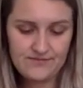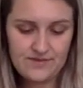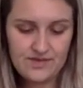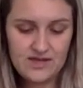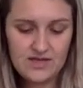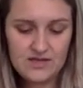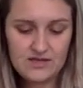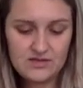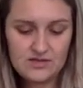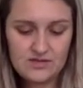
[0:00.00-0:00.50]

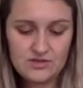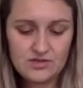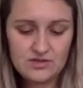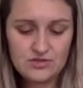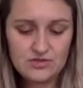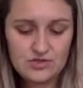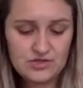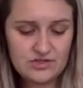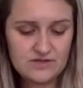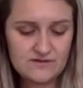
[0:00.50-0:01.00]
And
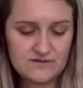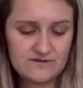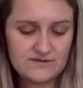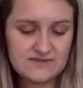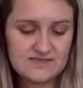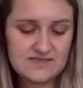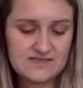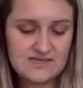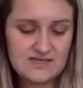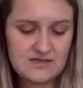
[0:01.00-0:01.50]
you should have
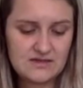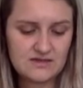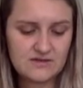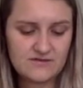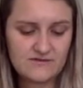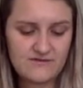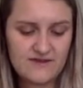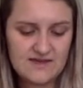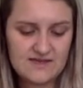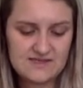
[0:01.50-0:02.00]
seen
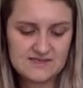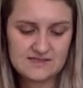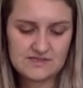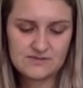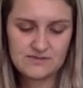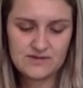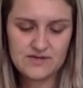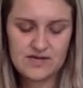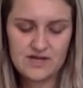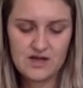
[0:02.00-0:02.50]
their
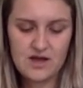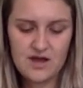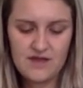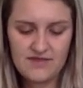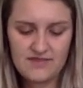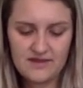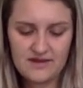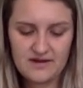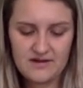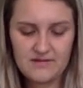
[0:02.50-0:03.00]
faces when I
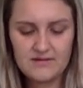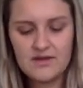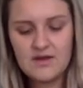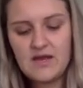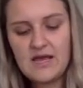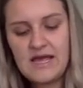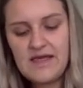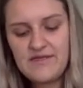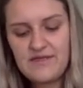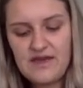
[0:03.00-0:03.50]
got there.
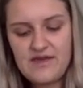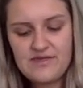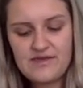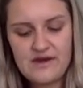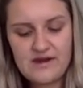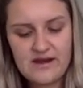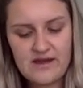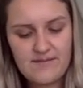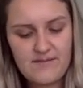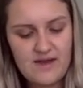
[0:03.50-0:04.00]
They
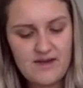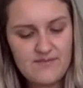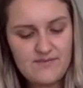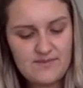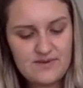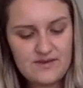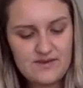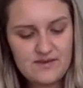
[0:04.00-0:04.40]
thought I might